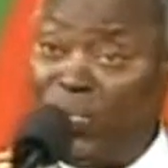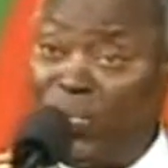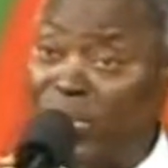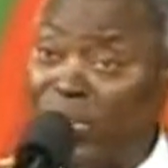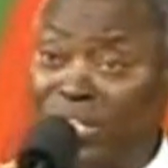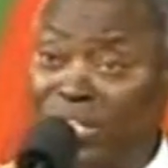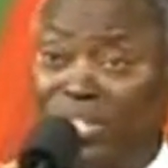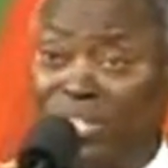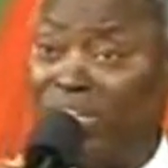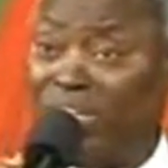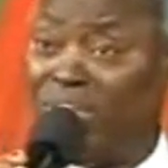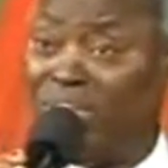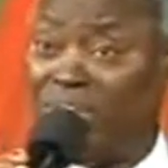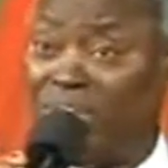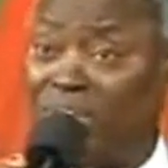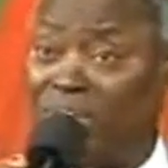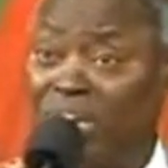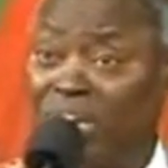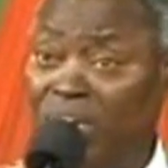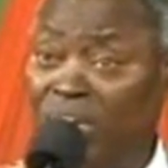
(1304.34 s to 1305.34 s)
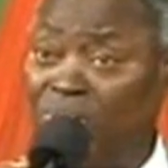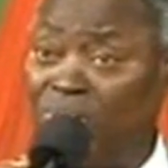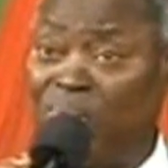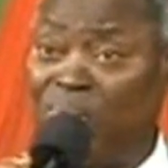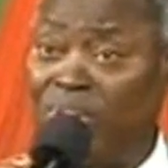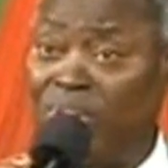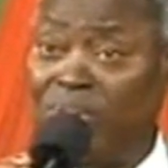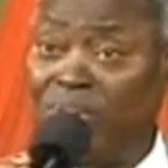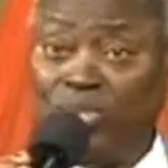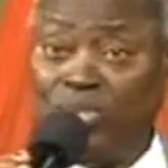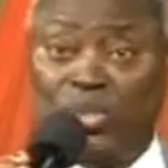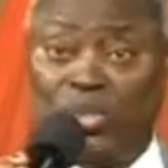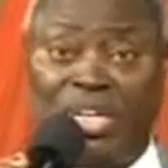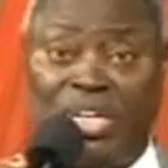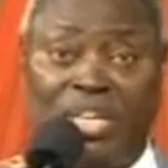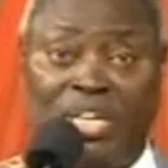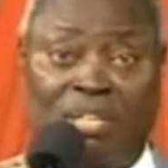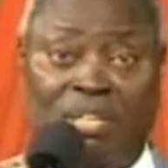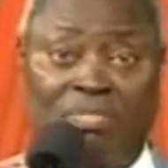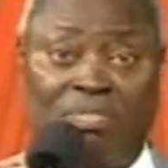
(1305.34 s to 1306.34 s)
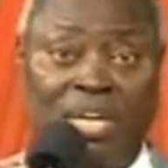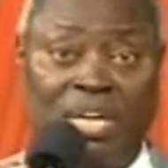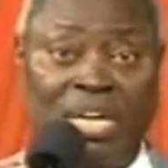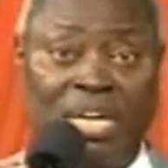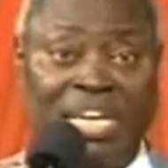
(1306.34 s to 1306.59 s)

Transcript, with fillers: for the church, not for himself.